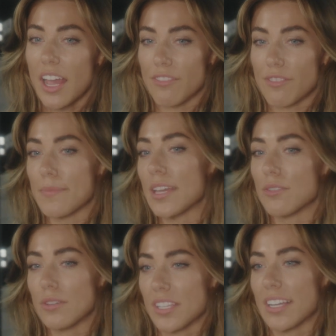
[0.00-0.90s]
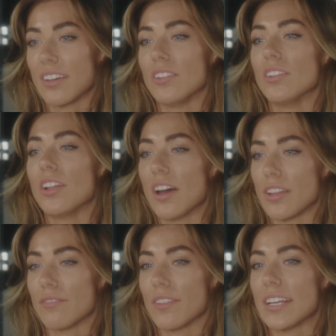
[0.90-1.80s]
And for me, it was like a lot
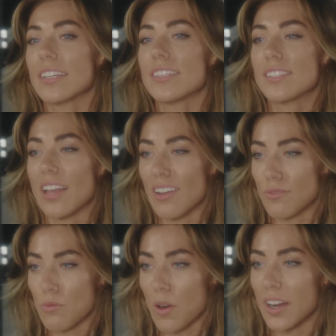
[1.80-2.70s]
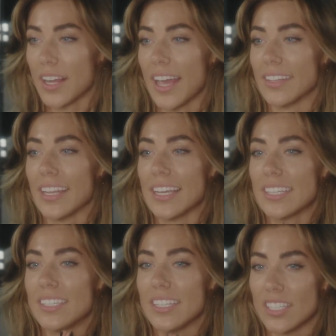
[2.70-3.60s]
of like self-work and like
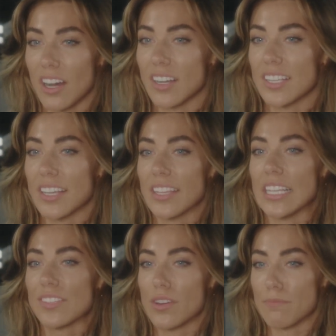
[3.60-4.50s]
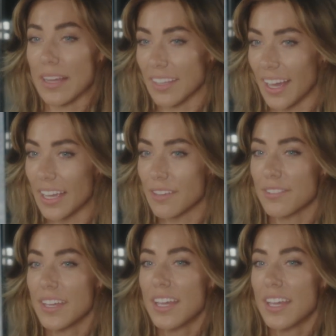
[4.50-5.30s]
detoxing things from my life,